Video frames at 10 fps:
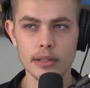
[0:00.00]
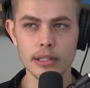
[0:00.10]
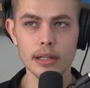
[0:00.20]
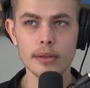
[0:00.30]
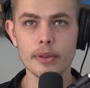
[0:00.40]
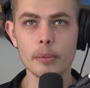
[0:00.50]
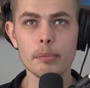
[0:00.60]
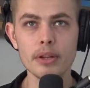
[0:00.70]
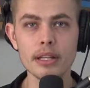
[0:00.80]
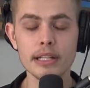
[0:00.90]
the the
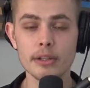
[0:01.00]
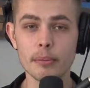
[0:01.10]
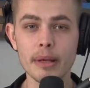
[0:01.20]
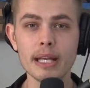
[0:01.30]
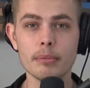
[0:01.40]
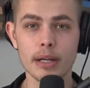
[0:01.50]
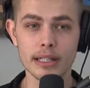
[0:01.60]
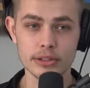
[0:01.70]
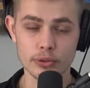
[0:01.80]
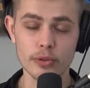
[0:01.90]
ability to make money
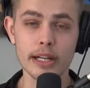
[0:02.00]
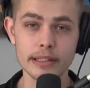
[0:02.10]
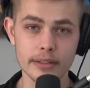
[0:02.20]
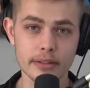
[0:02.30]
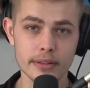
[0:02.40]
is a right